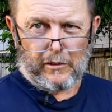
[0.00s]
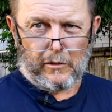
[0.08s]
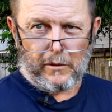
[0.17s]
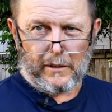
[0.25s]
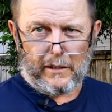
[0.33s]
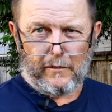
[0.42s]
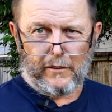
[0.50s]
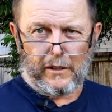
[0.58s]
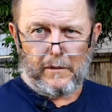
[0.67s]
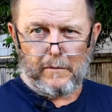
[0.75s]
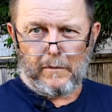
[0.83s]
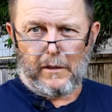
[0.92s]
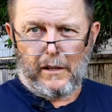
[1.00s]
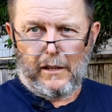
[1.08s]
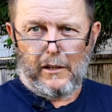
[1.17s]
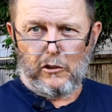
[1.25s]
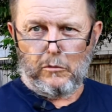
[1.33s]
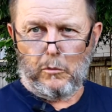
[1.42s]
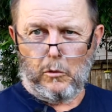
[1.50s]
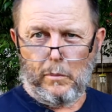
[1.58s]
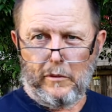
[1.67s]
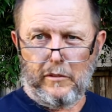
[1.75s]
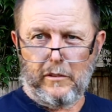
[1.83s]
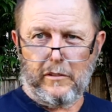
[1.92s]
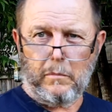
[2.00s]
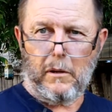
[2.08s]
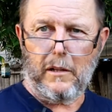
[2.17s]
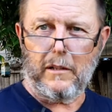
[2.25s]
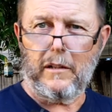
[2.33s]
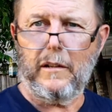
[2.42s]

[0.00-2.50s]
I like giving small business a plug,